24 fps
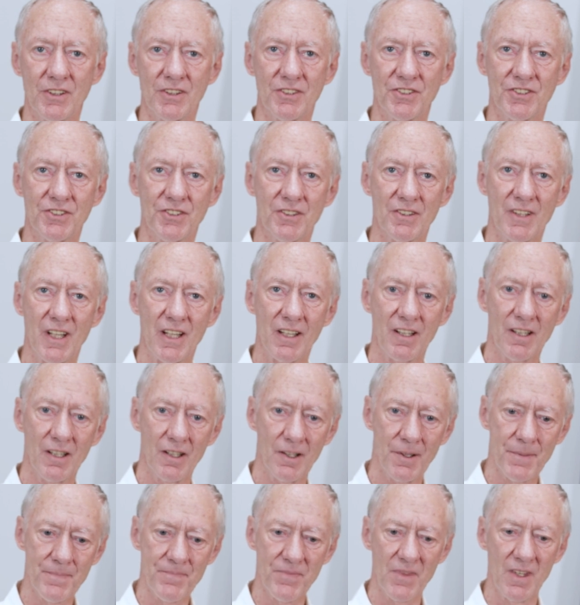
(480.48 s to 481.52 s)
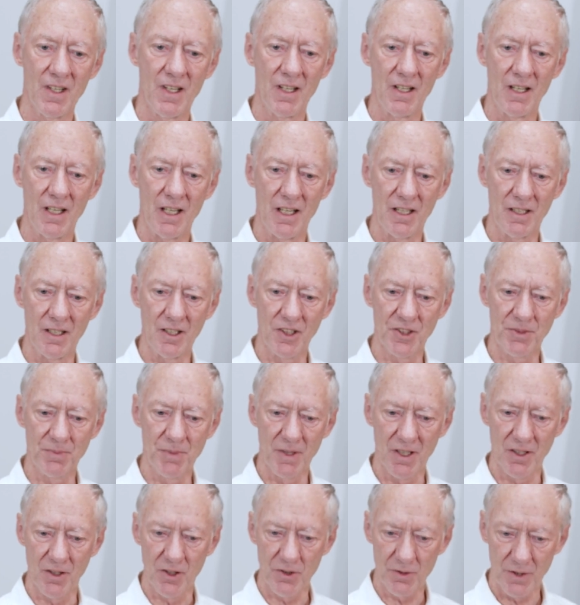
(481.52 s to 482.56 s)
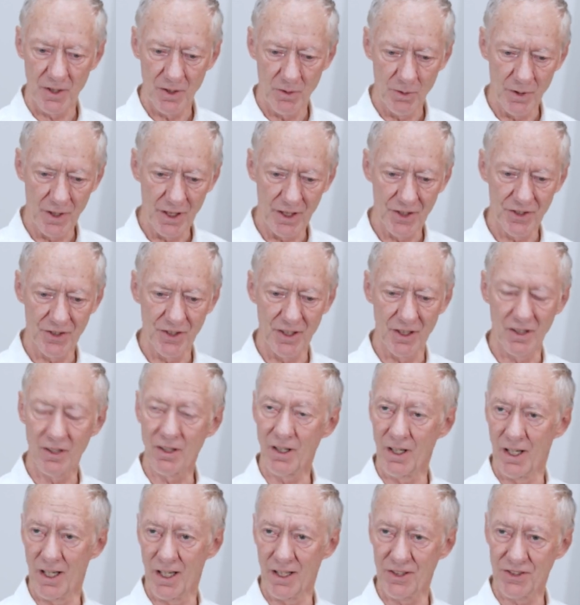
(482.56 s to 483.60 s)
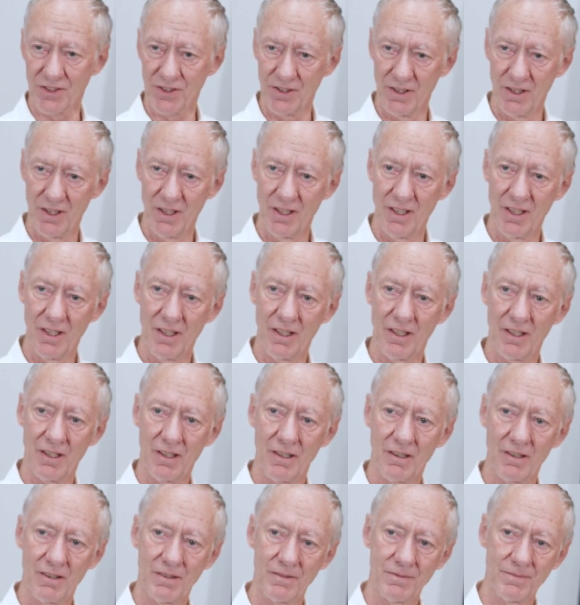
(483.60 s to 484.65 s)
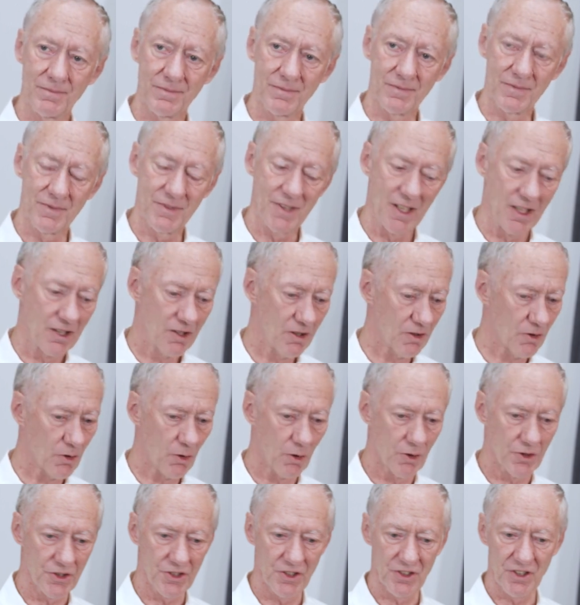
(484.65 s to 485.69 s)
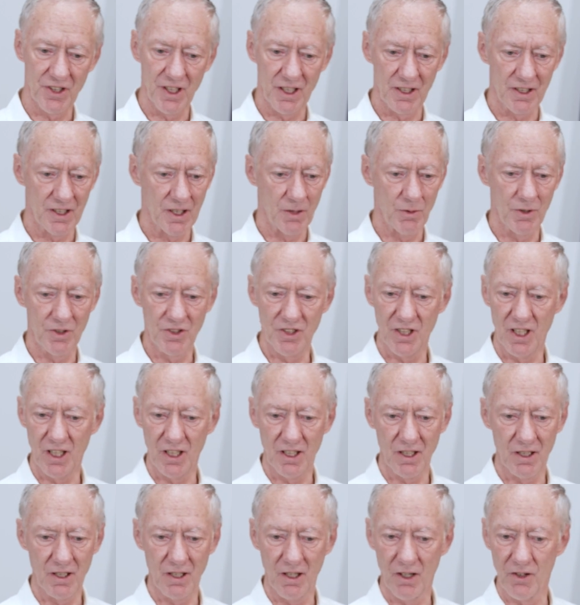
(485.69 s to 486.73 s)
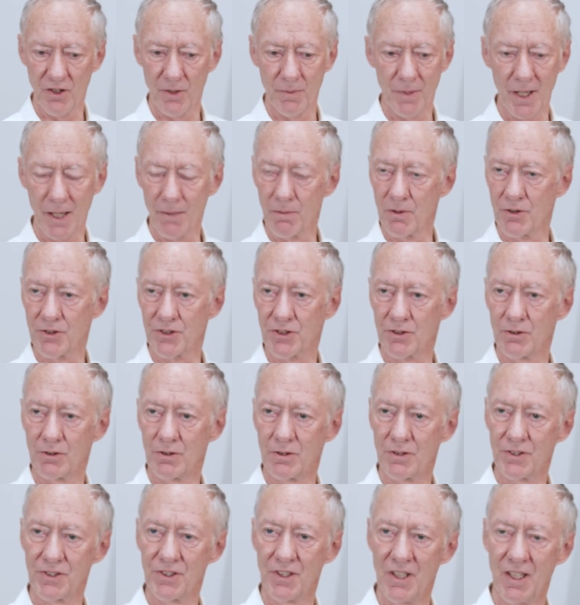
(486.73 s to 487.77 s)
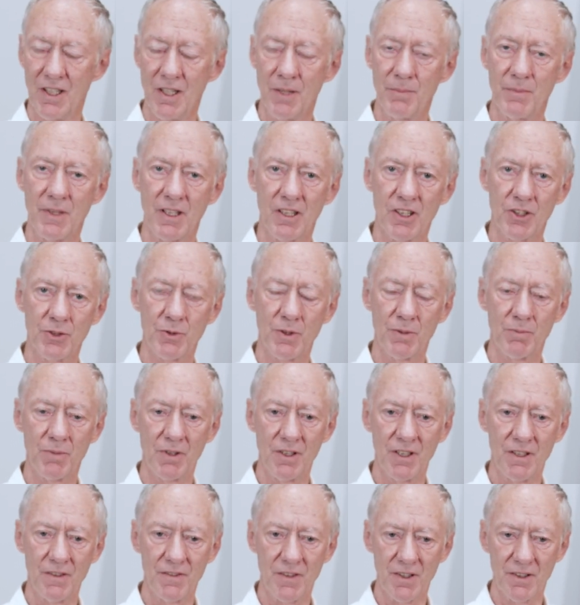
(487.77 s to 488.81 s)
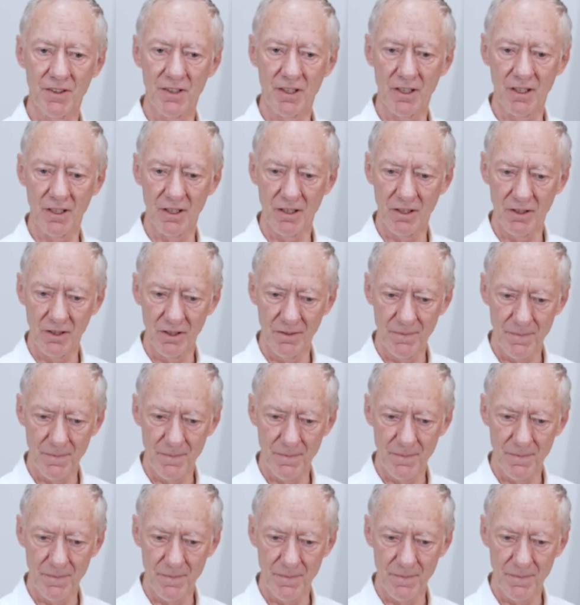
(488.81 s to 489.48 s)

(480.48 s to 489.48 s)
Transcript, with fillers: is they come and they spend 3 weeks in class, taking courses like they would take at other Bible schools, because we believe that the